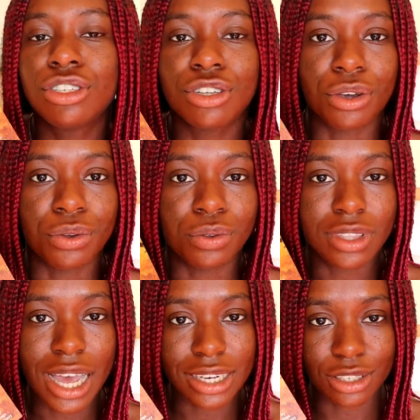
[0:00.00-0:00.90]
So
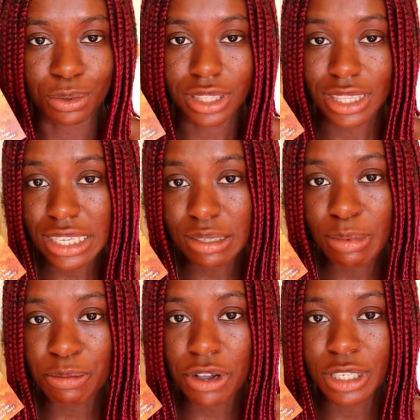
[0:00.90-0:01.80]
that is what this
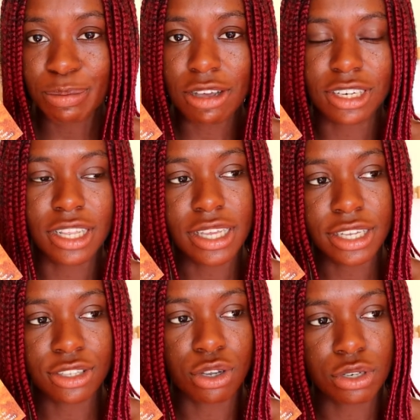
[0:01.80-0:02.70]
memoir is about, and I think
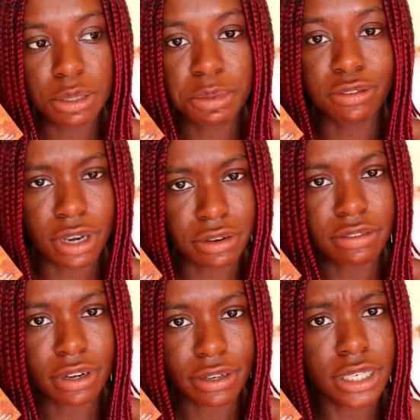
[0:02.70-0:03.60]
it's going to be
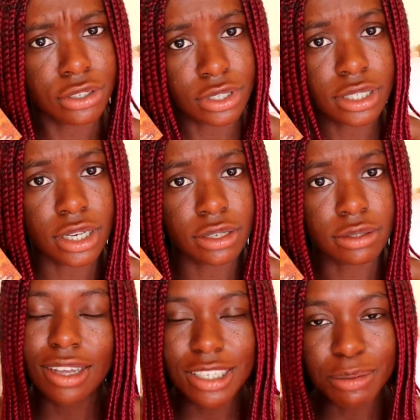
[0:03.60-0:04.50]
very, very interesting.
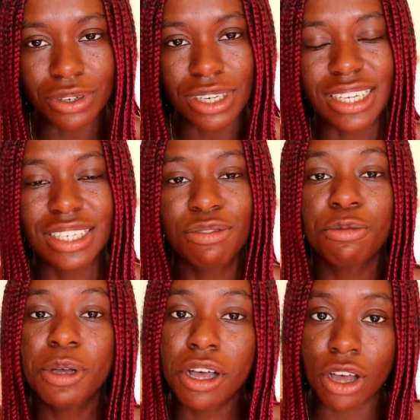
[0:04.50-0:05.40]
Last but not least,
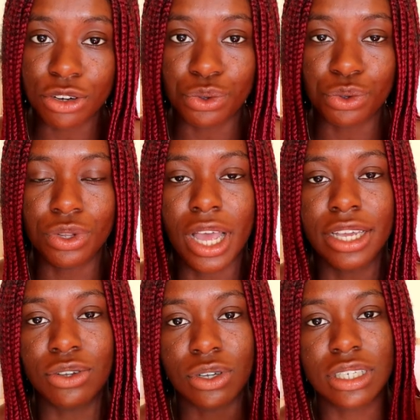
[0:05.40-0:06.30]
from her on-haul, I
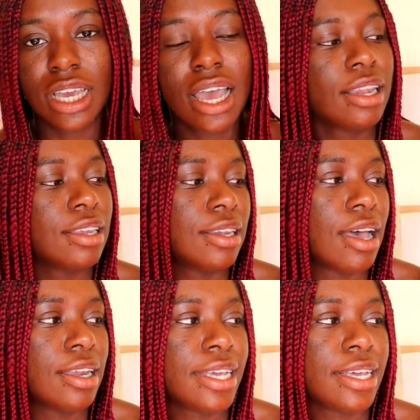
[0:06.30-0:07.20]
got
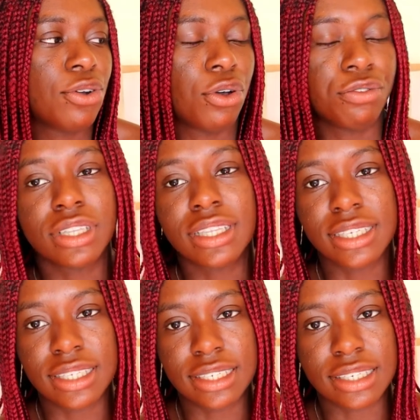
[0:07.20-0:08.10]
Leilani of the
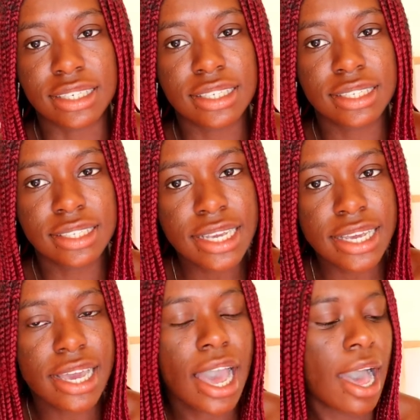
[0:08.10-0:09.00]
Distant
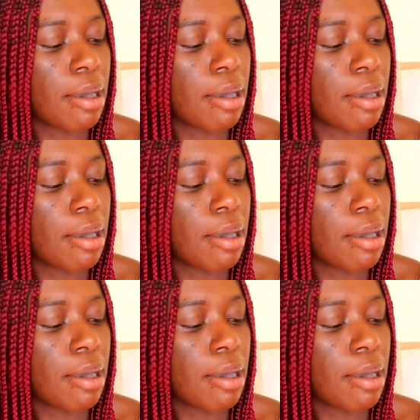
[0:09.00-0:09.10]
Sea